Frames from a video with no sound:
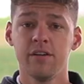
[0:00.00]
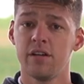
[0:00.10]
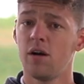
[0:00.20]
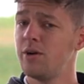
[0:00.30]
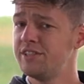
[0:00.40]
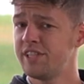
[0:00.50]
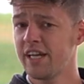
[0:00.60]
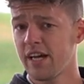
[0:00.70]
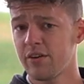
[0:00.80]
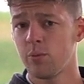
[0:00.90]
You can always
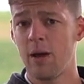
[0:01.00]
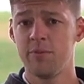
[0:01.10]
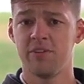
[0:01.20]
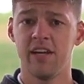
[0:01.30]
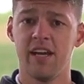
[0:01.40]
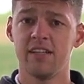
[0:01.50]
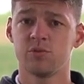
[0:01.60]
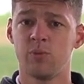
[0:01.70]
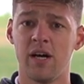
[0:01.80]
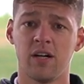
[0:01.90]
check out our website
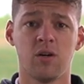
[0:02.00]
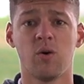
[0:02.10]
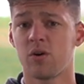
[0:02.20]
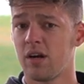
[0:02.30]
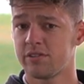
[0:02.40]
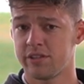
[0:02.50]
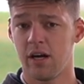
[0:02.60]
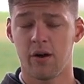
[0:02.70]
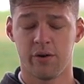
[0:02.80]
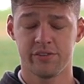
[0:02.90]
as well, or
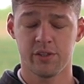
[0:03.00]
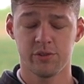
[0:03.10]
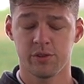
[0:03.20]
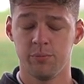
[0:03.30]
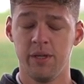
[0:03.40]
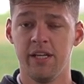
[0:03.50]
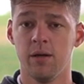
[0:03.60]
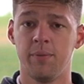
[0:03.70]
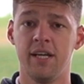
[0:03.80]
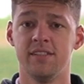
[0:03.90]
our social
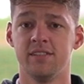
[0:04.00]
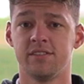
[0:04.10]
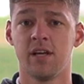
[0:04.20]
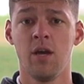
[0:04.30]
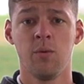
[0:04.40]
media pages.